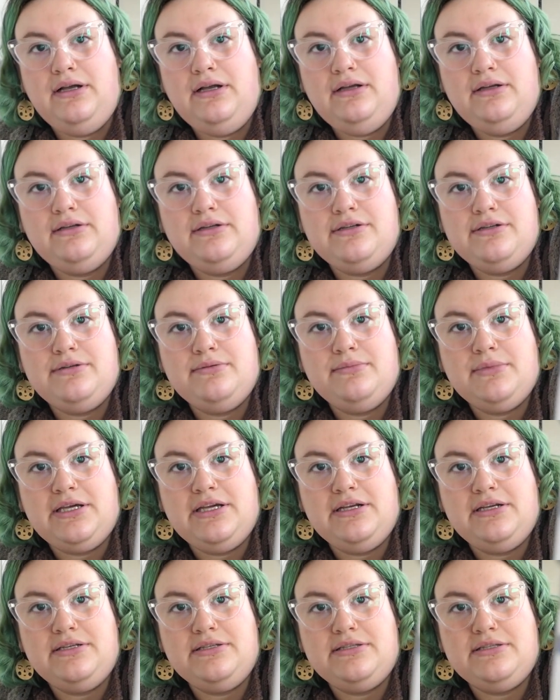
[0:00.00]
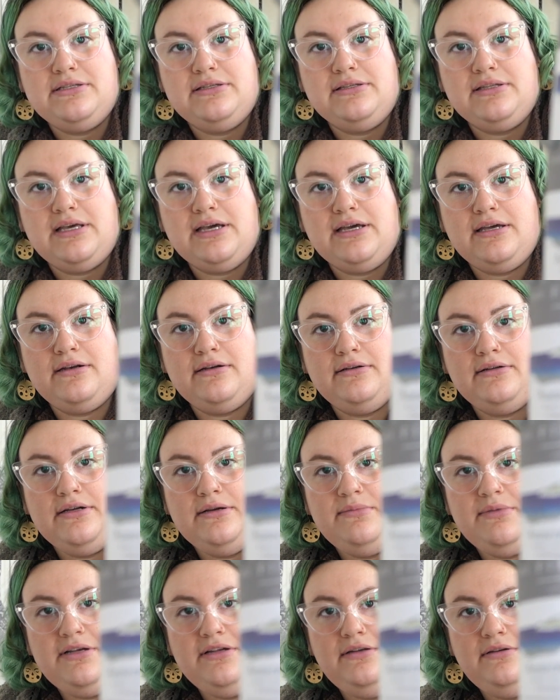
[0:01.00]
Oh, can you see that?
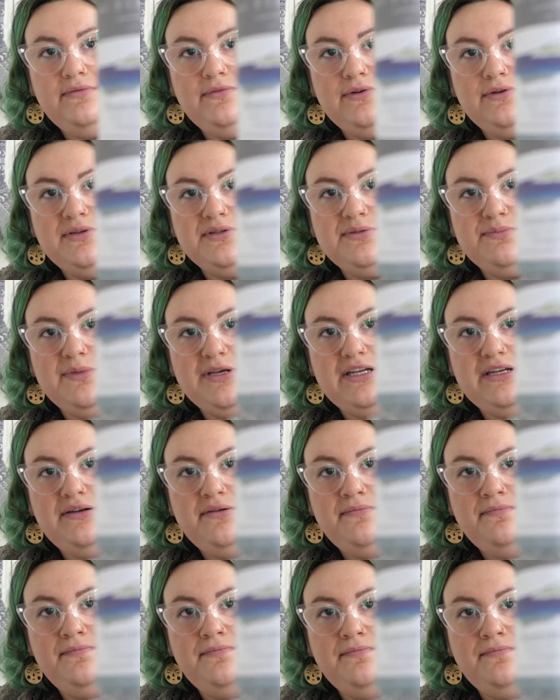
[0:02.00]
Come on, focus, bud.